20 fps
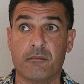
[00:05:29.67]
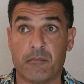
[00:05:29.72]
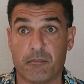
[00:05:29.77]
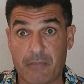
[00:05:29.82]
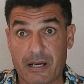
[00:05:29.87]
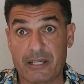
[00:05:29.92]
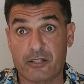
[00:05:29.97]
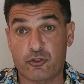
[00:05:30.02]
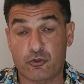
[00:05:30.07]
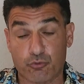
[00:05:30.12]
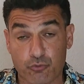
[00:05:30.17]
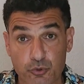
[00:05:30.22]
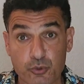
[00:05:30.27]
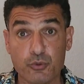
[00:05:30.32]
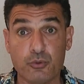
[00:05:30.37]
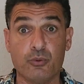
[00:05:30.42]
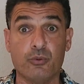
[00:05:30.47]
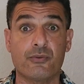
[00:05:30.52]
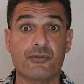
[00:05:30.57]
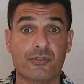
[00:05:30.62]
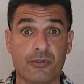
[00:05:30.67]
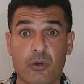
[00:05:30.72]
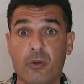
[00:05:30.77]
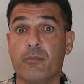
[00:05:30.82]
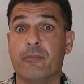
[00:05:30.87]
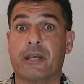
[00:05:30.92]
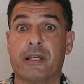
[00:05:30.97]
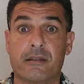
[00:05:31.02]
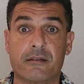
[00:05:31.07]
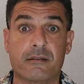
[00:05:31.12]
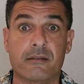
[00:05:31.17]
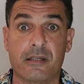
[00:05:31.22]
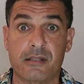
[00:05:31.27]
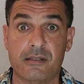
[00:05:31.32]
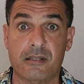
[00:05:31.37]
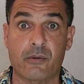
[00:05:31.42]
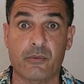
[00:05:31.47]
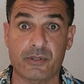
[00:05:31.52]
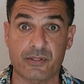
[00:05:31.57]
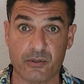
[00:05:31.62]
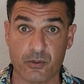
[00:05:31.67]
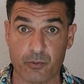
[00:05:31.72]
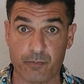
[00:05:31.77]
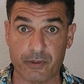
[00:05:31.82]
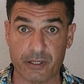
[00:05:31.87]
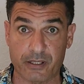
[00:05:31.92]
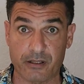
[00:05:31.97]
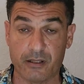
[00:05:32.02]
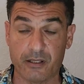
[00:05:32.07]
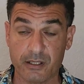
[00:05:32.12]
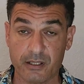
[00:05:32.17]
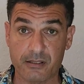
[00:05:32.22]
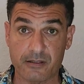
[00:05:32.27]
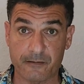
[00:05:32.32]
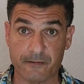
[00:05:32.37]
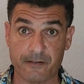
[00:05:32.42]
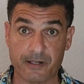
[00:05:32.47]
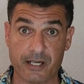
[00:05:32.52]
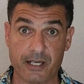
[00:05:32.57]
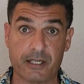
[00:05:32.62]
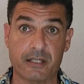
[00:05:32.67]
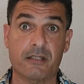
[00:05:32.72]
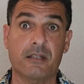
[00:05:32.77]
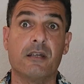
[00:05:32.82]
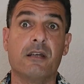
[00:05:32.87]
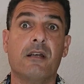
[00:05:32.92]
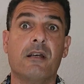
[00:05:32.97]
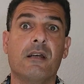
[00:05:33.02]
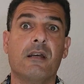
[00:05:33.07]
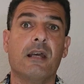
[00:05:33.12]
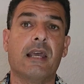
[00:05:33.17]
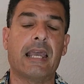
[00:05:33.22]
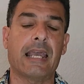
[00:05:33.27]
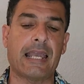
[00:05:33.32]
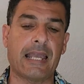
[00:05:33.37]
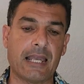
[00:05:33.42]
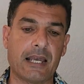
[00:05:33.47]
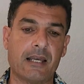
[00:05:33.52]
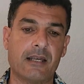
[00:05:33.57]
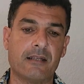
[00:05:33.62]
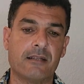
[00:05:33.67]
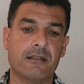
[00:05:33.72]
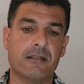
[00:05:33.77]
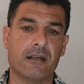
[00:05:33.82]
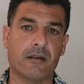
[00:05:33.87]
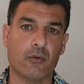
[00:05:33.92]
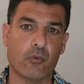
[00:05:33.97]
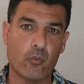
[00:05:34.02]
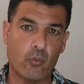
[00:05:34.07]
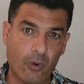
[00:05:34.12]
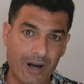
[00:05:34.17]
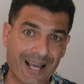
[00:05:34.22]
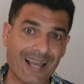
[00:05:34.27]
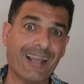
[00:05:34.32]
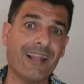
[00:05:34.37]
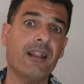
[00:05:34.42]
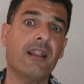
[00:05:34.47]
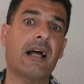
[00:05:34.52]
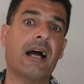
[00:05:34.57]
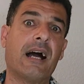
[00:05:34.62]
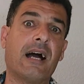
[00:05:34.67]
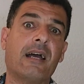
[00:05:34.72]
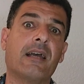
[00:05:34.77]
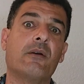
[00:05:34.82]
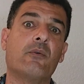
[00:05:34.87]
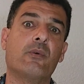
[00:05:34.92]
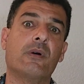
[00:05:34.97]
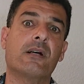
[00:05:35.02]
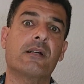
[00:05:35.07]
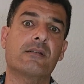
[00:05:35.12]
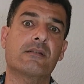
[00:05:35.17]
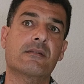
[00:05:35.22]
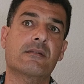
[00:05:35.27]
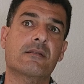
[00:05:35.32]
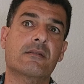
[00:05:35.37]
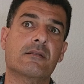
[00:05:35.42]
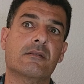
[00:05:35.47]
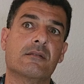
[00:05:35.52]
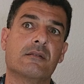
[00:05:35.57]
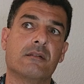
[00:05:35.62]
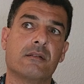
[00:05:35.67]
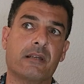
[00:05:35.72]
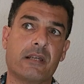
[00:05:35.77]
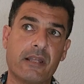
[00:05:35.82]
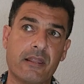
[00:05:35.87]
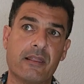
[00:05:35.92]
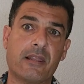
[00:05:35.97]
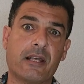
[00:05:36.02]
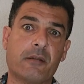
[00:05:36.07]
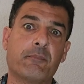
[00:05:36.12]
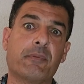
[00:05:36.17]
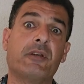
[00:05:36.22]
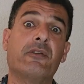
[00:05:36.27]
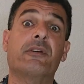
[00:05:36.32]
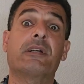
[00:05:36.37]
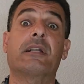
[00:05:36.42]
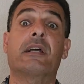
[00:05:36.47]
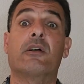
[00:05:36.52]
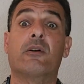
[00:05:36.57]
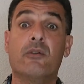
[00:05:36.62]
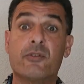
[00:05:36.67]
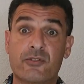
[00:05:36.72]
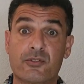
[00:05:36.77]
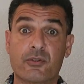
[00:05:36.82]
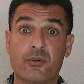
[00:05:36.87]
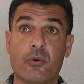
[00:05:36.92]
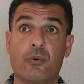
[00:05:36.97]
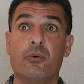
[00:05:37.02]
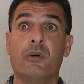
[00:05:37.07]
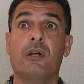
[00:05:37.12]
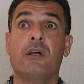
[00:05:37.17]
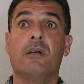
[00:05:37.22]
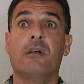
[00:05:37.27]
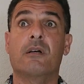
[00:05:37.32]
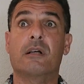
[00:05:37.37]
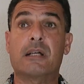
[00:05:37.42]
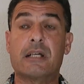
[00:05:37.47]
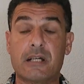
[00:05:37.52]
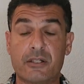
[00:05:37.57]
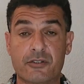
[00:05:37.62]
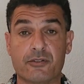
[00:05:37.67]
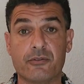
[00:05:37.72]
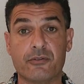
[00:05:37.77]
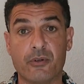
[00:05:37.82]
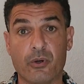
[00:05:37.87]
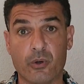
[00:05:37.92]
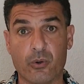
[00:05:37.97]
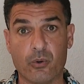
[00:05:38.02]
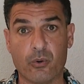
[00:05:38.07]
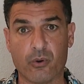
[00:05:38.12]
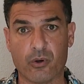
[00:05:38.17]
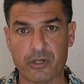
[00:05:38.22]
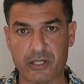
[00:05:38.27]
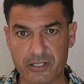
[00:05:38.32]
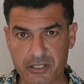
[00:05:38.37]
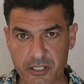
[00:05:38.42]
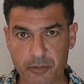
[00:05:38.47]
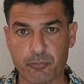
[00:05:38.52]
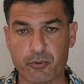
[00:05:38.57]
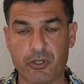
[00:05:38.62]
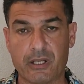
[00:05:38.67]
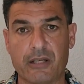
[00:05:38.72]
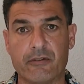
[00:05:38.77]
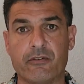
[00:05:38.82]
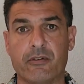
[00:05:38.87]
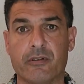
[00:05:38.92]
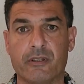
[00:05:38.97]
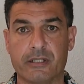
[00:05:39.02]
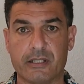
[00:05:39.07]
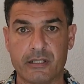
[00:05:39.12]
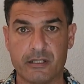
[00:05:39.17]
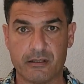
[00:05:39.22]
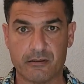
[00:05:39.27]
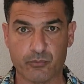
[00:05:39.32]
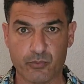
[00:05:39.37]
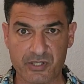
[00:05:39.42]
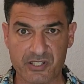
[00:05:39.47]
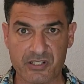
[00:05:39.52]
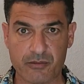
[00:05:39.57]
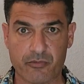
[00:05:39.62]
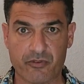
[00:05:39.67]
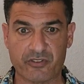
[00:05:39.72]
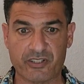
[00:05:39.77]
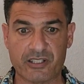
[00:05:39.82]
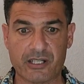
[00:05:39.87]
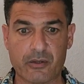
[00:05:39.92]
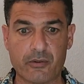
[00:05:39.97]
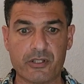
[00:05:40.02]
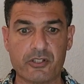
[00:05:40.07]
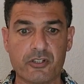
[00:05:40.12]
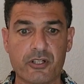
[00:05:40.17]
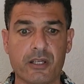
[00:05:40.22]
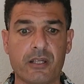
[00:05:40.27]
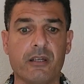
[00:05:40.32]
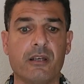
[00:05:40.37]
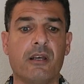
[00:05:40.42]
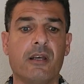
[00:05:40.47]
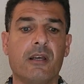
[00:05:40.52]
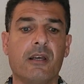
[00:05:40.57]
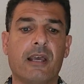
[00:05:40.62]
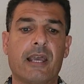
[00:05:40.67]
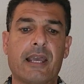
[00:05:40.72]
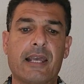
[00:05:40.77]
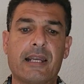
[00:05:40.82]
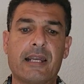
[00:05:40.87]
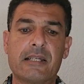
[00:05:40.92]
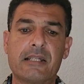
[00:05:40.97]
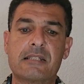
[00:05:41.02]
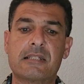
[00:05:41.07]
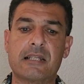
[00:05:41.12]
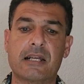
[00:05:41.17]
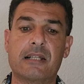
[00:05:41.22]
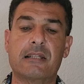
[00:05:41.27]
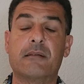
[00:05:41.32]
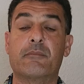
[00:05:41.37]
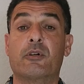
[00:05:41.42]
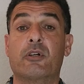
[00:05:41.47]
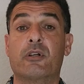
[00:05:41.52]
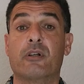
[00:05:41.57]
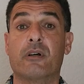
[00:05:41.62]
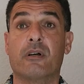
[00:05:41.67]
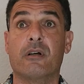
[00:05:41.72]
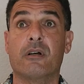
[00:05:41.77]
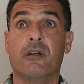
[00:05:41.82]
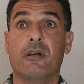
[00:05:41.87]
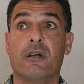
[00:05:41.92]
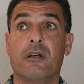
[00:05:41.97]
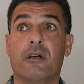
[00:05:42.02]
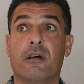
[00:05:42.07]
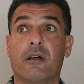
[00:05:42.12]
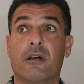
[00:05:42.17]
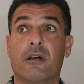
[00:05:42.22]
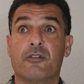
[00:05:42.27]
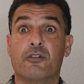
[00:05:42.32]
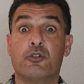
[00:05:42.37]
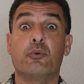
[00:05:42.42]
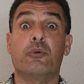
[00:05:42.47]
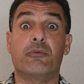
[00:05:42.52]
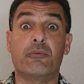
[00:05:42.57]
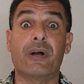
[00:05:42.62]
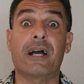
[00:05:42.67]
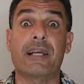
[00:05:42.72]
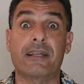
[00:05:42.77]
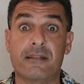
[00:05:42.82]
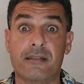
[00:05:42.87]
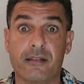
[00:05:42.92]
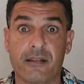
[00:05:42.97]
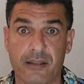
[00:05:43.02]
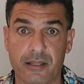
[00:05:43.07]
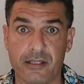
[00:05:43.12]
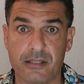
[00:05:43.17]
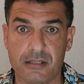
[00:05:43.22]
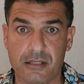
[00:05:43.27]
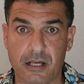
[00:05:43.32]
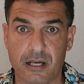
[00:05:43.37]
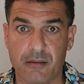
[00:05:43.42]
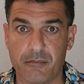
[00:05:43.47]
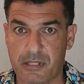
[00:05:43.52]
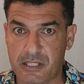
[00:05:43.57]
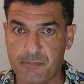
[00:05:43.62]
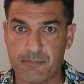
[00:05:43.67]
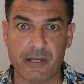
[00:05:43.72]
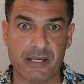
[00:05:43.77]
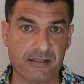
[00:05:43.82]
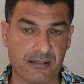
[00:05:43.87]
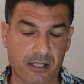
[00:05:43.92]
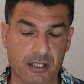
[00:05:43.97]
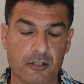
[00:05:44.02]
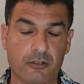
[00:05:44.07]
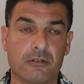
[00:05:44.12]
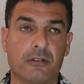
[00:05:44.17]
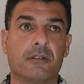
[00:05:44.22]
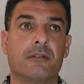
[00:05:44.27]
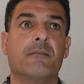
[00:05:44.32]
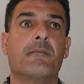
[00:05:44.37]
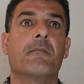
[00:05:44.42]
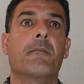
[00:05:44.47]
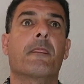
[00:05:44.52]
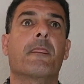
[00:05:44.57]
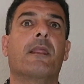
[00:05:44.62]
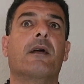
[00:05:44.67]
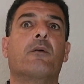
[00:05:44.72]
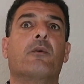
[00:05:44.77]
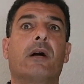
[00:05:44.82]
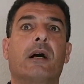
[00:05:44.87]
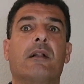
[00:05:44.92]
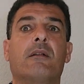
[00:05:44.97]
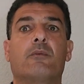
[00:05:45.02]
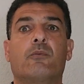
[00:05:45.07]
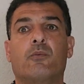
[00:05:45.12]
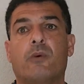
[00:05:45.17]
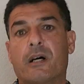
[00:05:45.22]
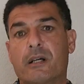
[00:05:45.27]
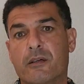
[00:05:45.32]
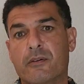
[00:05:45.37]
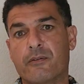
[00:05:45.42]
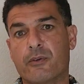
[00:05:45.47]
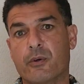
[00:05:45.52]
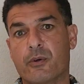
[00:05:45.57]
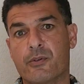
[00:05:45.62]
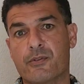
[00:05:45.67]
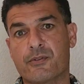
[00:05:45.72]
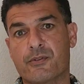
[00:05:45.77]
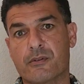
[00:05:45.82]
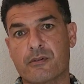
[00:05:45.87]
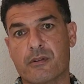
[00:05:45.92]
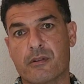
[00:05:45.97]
my true soulmate, as I was hoping to find. And while I was in that period, I also got to know on a deeper level the wisdom of the Tao Te Ching, and I decided I'm gonna do it right this time as best I could. Well, one of the